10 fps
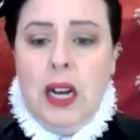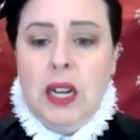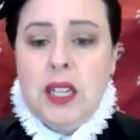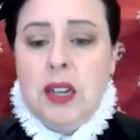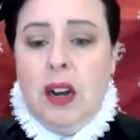
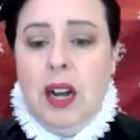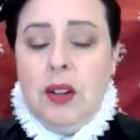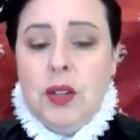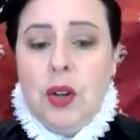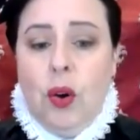
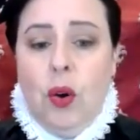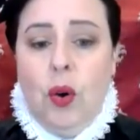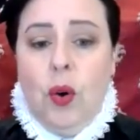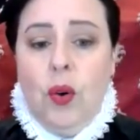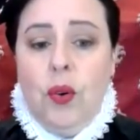styles
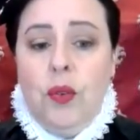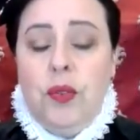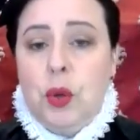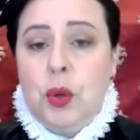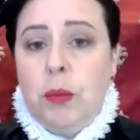of
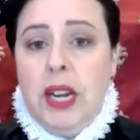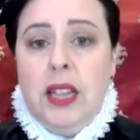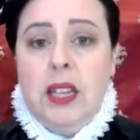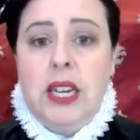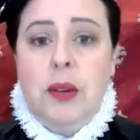adornment
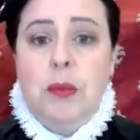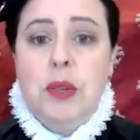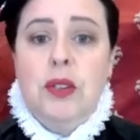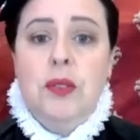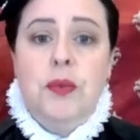in the terms
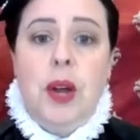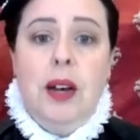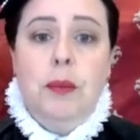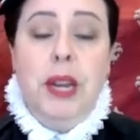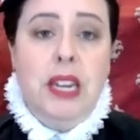of
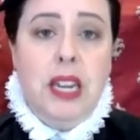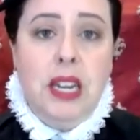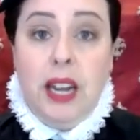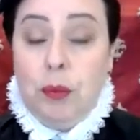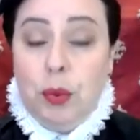beading
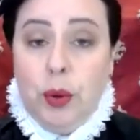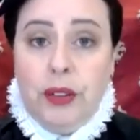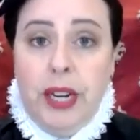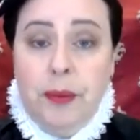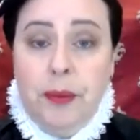and
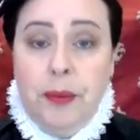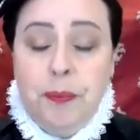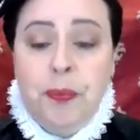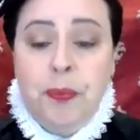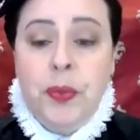embroidery,
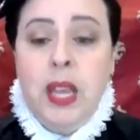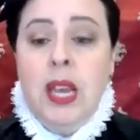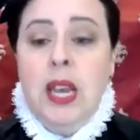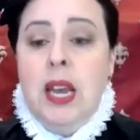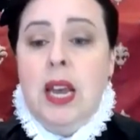
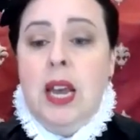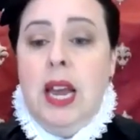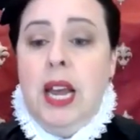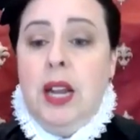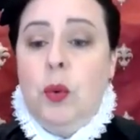and
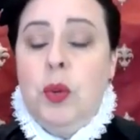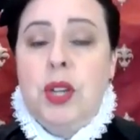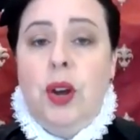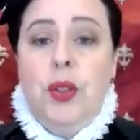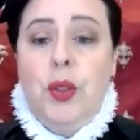also
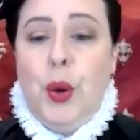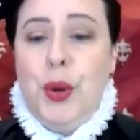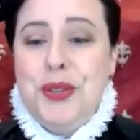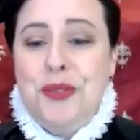those really